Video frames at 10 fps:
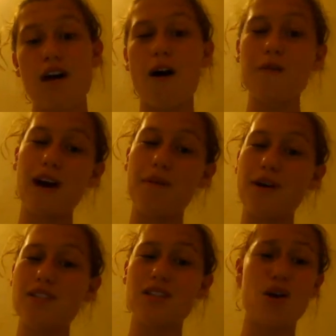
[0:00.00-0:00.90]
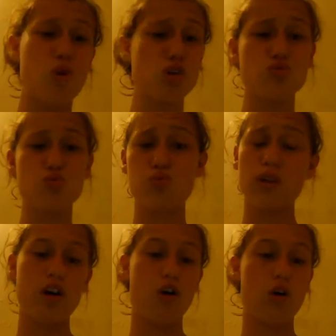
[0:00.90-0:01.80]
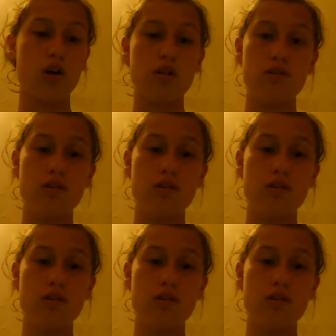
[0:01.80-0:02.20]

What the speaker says: I'm the kind of person that works really hard.